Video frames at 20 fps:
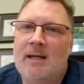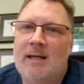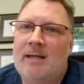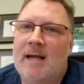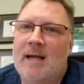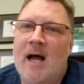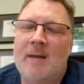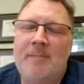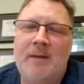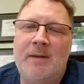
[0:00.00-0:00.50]

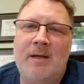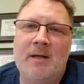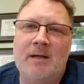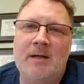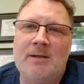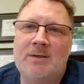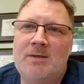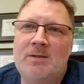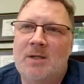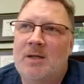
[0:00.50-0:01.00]
not
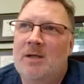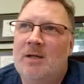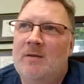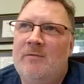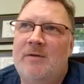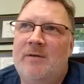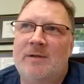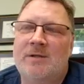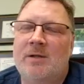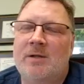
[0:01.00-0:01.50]
because
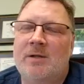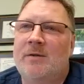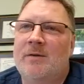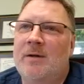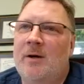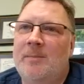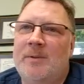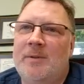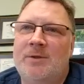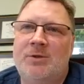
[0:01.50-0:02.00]
physical
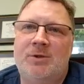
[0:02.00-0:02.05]
therapists